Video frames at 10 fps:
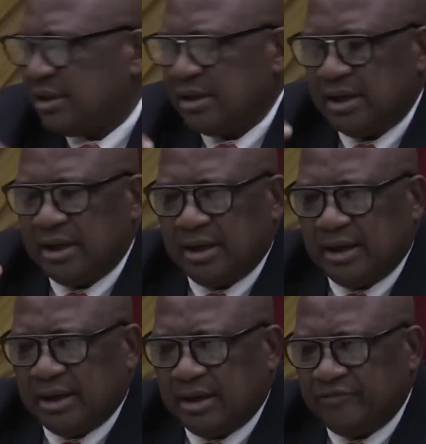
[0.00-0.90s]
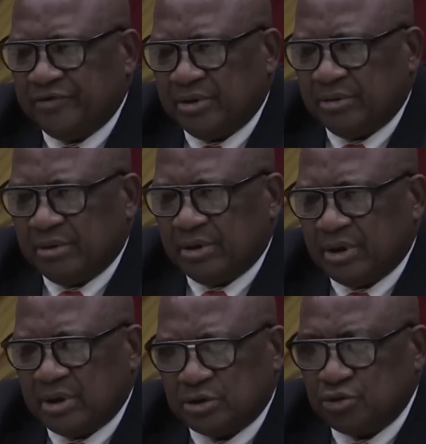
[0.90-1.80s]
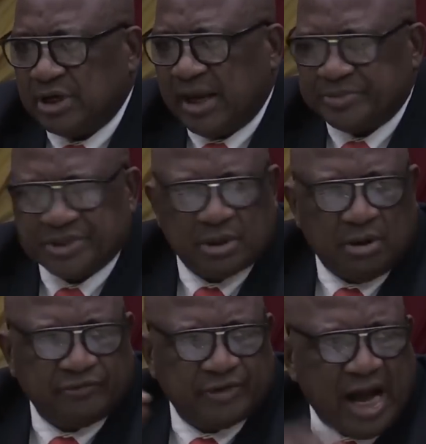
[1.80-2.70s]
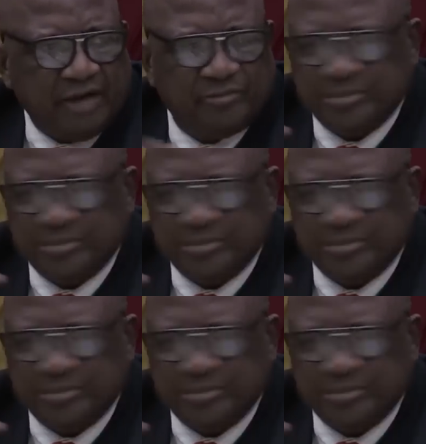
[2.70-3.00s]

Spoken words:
having two caps of CAF